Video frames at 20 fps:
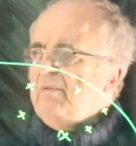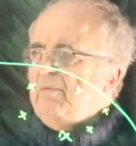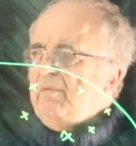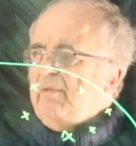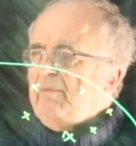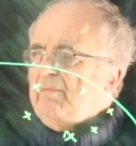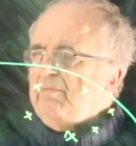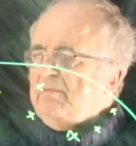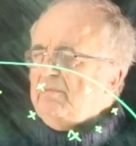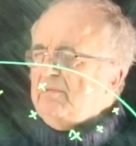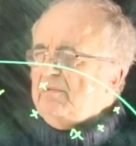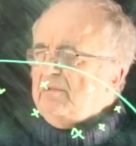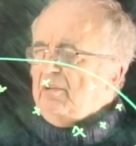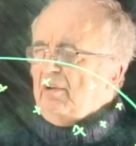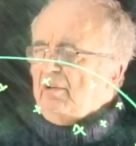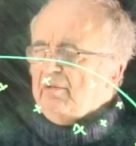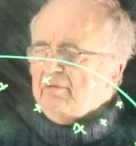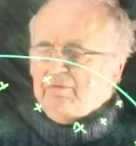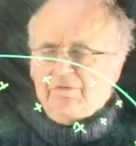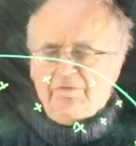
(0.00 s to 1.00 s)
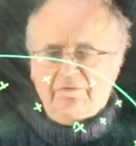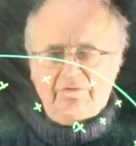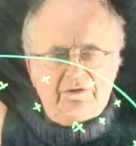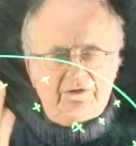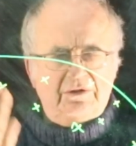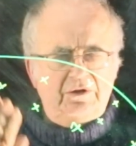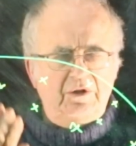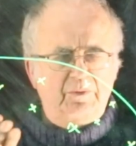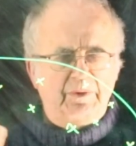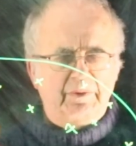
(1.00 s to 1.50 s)
We've got
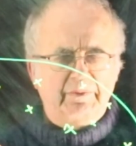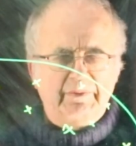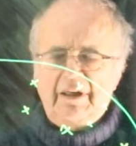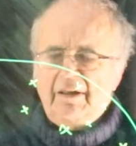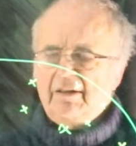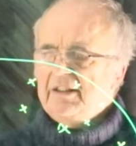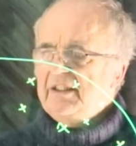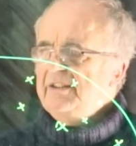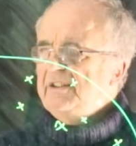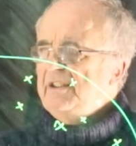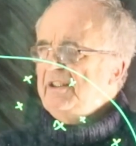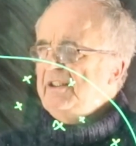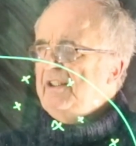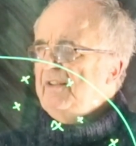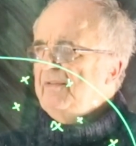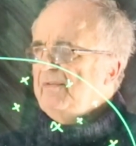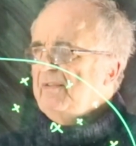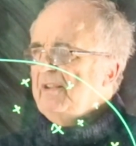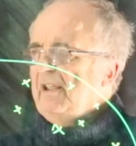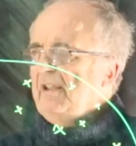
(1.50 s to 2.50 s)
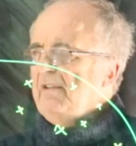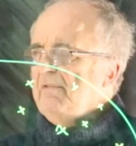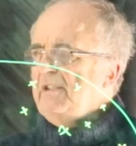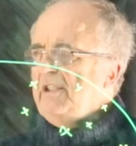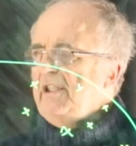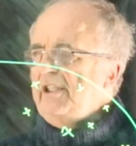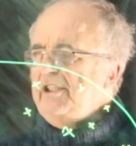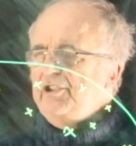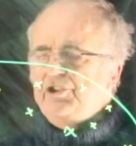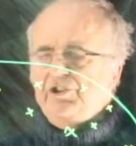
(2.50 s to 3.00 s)
supermarkets in different
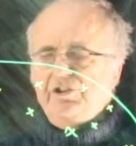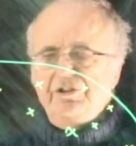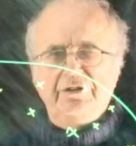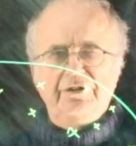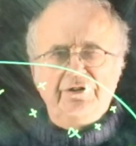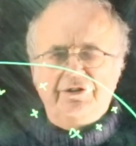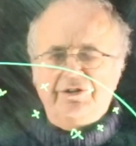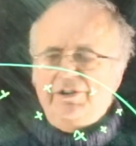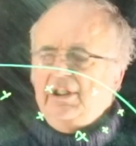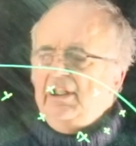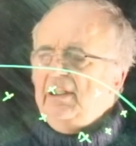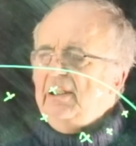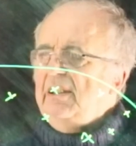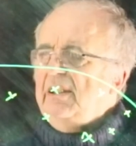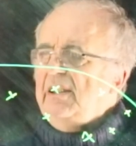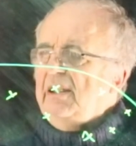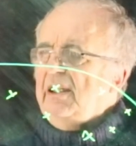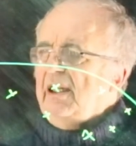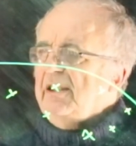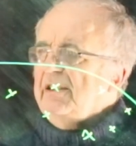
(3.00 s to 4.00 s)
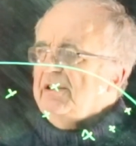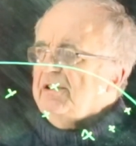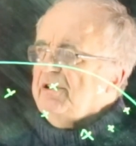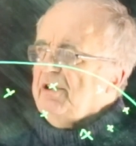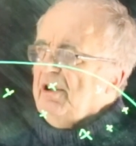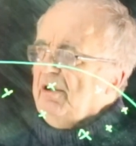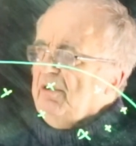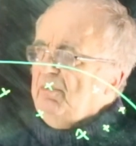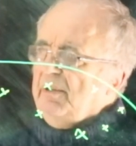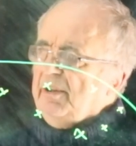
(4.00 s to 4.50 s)
locations, and
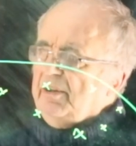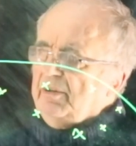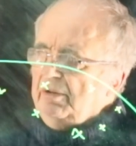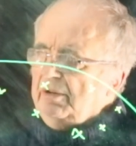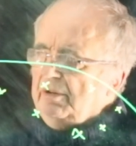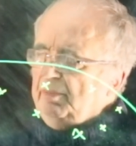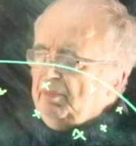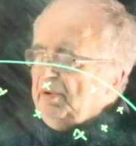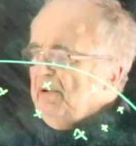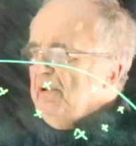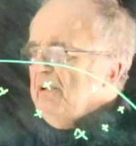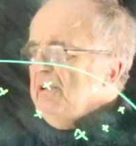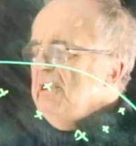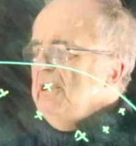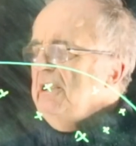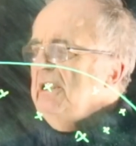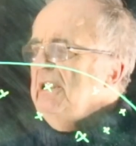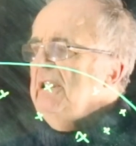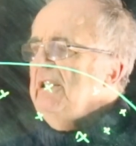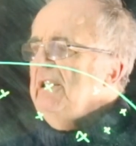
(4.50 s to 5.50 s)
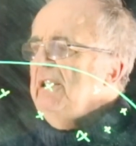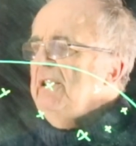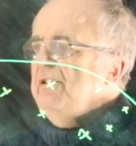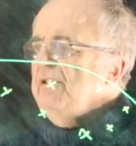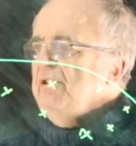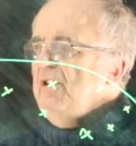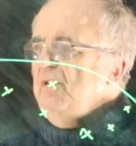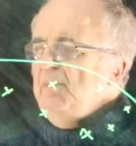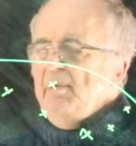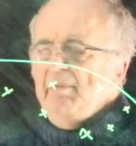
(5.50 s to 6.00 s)
so we could put
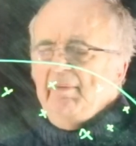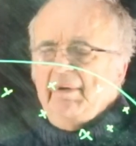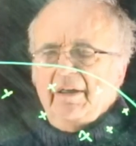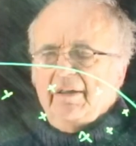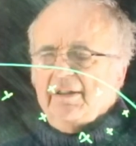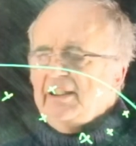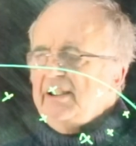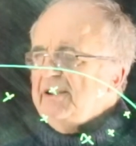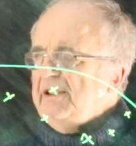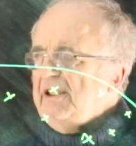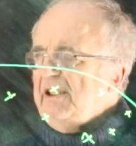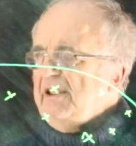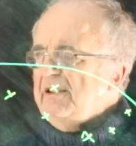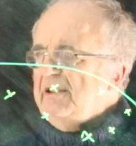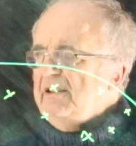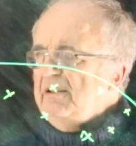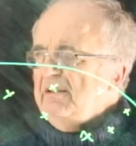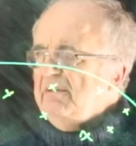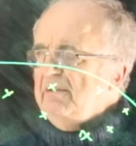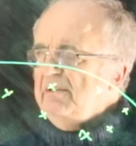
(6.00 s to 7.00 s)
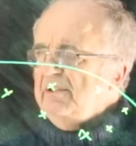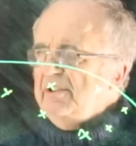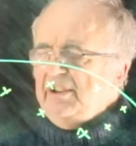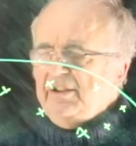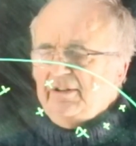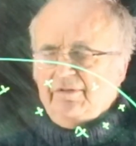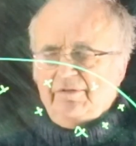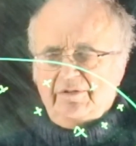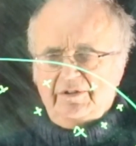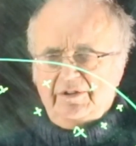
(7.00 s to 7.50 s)
supermarkets in
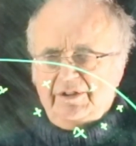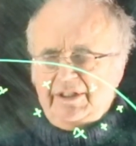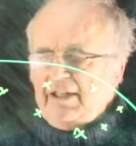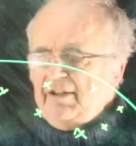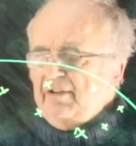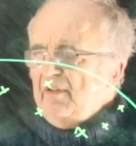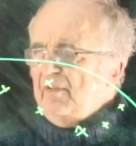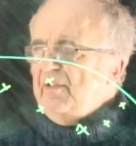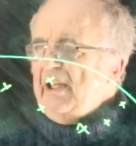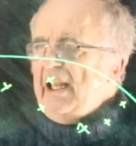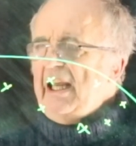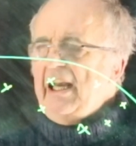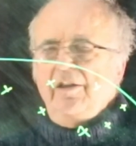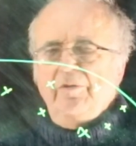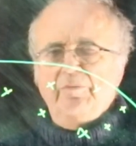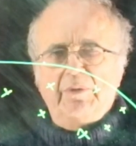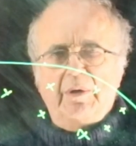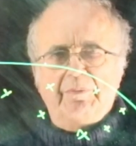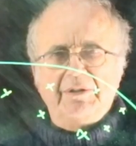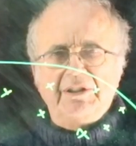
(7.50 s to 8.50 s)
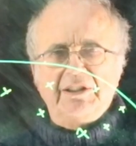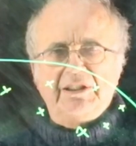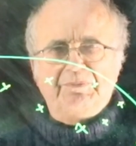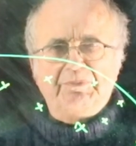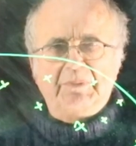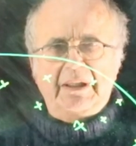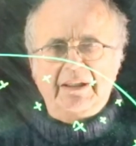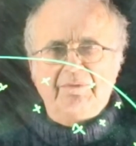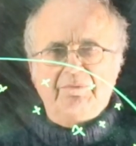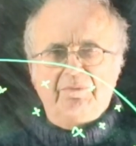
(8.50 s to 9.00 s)
centre of town,
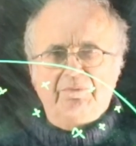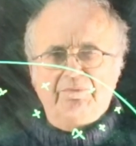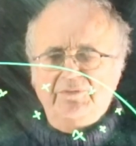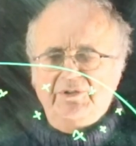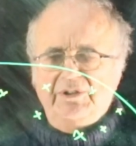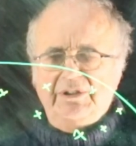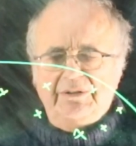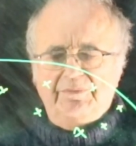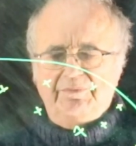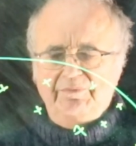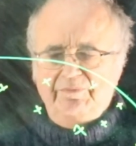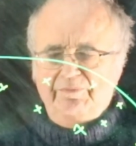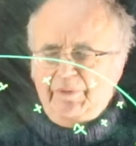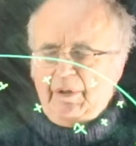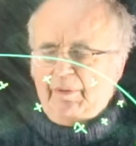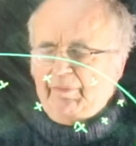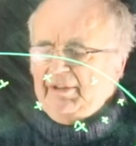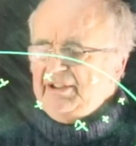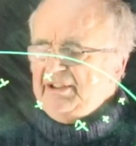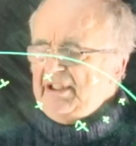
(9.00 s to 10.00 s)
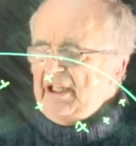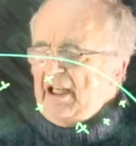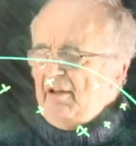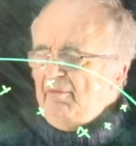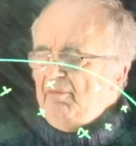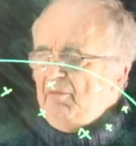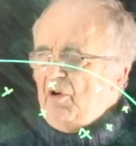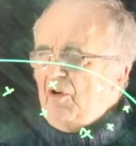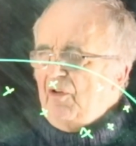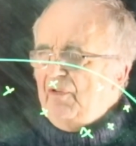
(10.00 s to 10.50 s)
probably sell
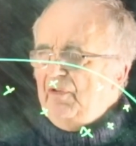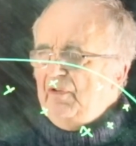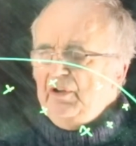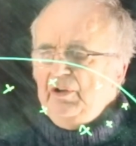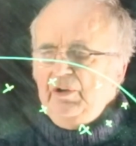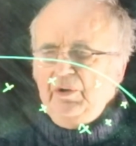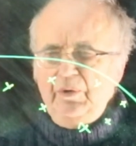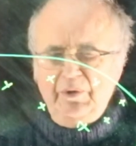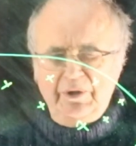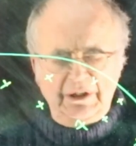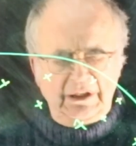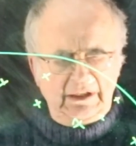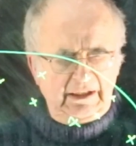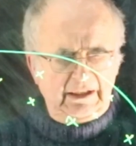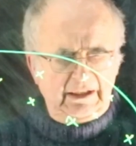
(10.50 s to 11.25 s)
more food.